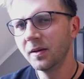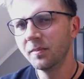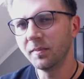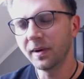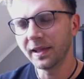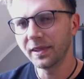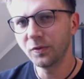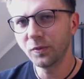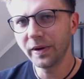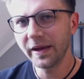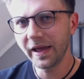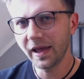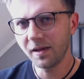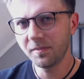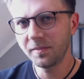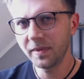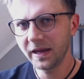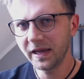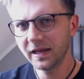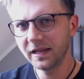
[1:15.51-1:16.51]
By the way, I
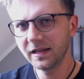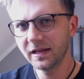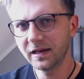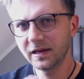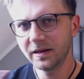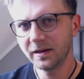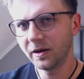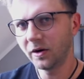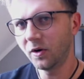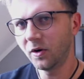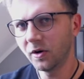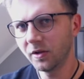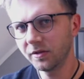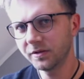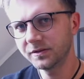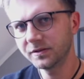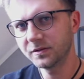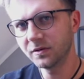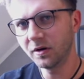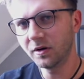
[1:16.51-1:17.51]
made uh,
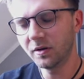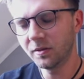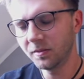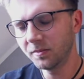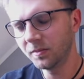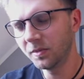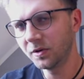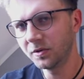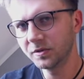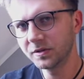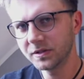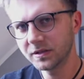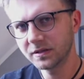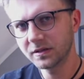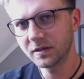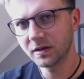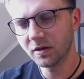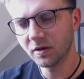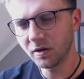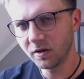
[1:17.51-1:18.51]
al
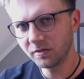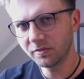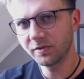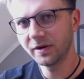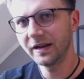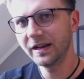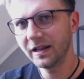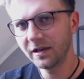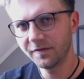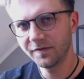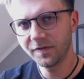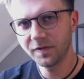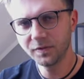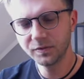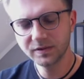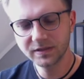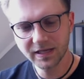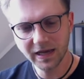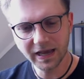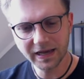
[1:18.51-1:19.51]
almost already a
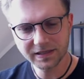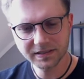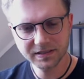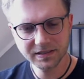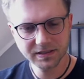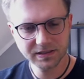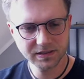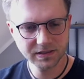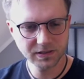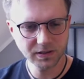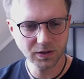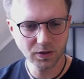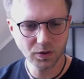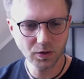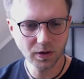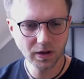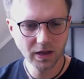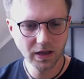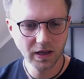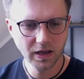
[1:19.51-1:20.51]
few tests,
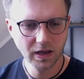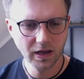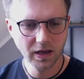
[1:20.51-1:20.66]
so